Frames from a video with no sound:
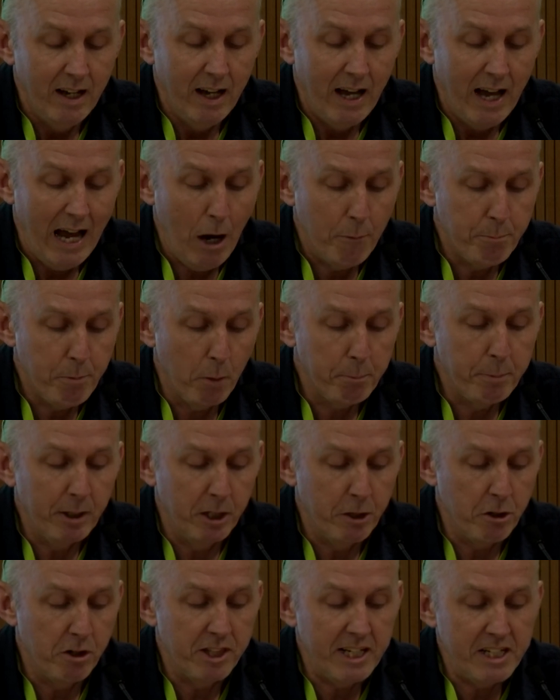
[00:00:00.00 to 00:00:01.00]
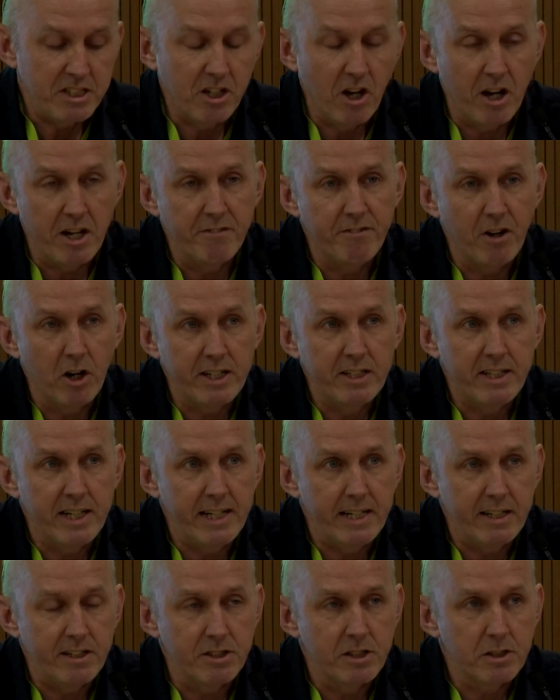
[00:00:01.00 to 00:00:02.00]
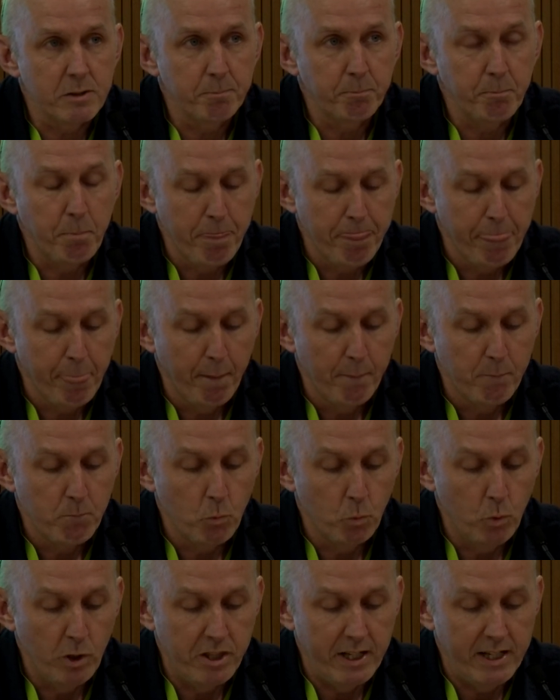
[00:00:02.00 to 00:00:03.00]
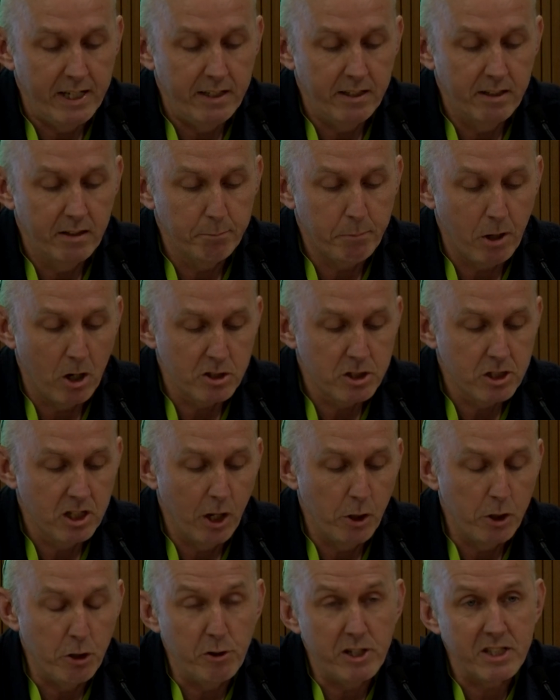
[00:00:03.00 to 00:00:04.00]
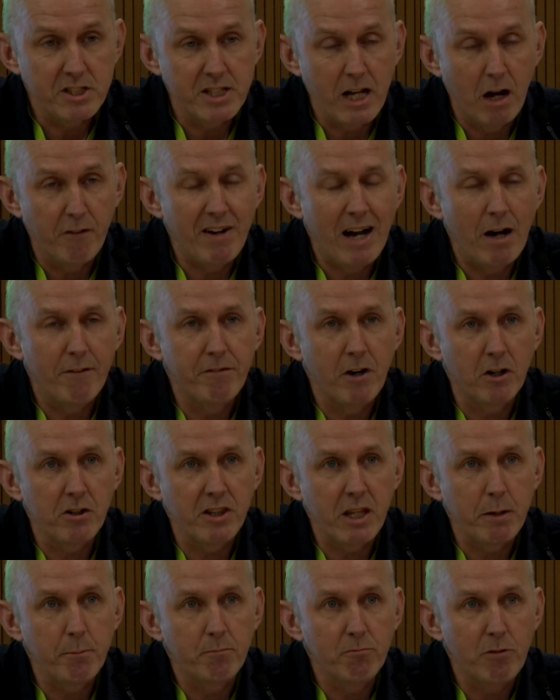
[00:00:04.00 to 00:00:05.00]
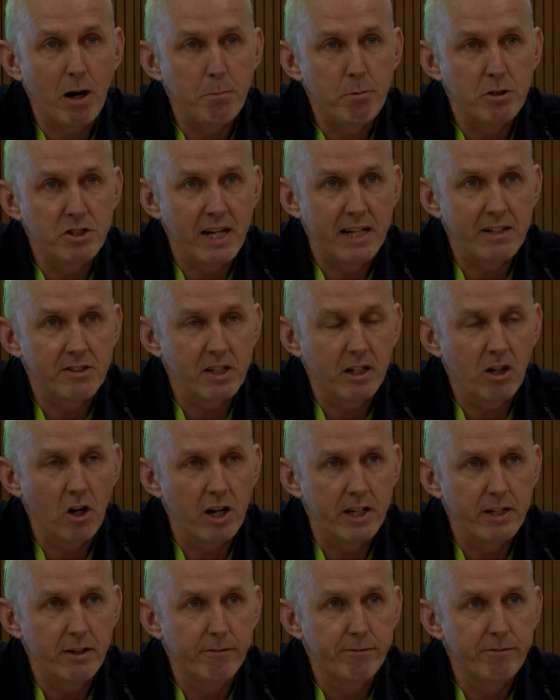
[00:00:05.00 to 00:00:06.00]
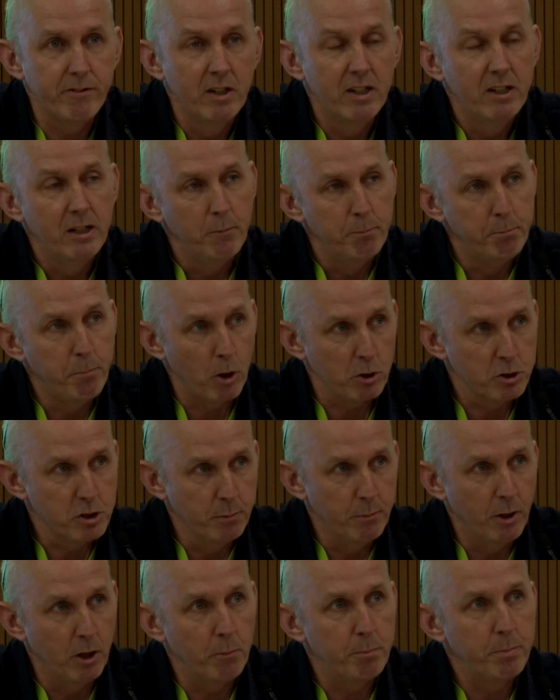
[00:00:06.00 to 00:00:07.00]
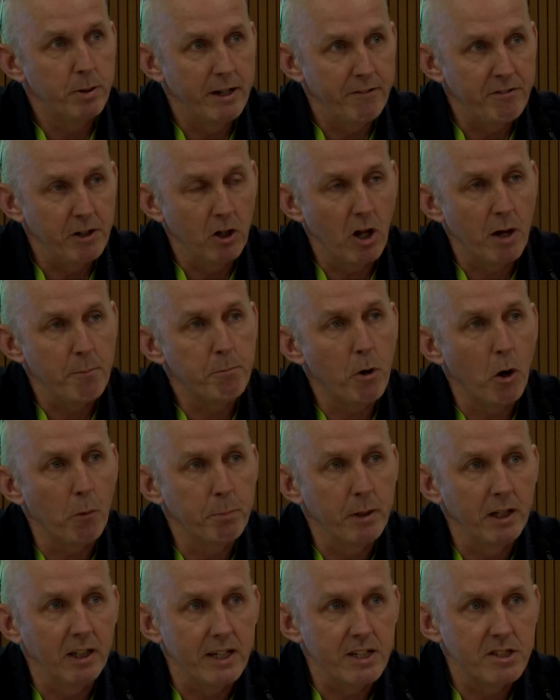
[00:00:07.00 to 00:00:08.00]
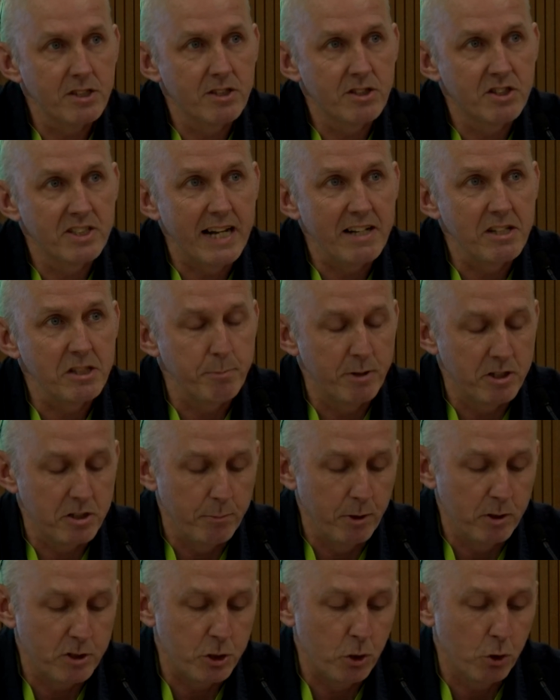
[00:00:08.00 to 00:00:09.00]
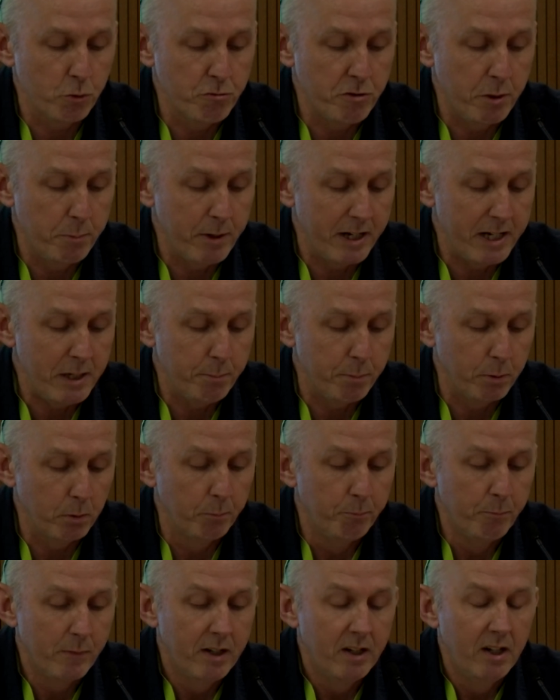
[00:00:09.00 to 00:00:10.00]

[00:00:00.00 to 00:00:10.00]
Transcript: How popular are these kind of ideas within Barcelona itself? How far do they represent a kind of bottom-up, if you like, populist sentiment amongst the ordinary people?